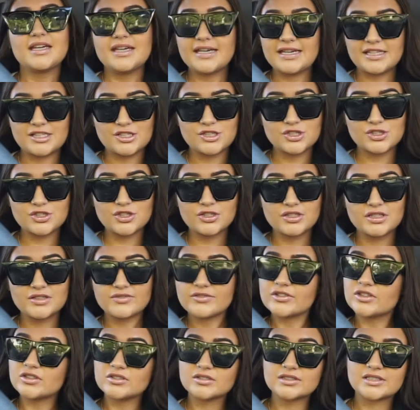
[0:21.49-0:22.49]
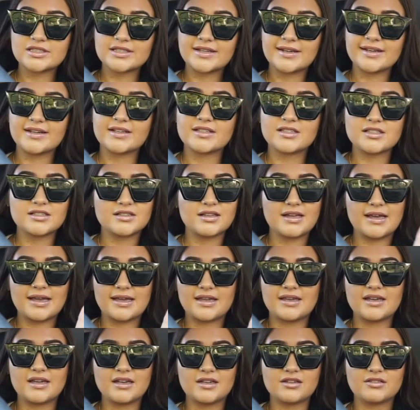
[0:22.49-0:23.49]
it's just so difficult to get it to
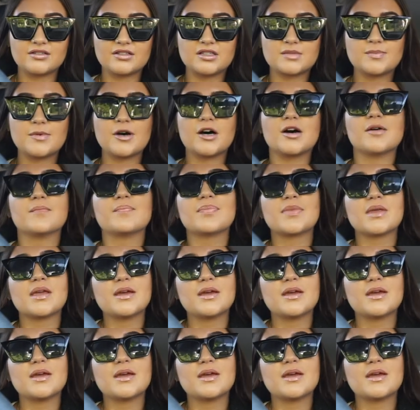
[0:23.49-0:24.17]
like get in a good spot.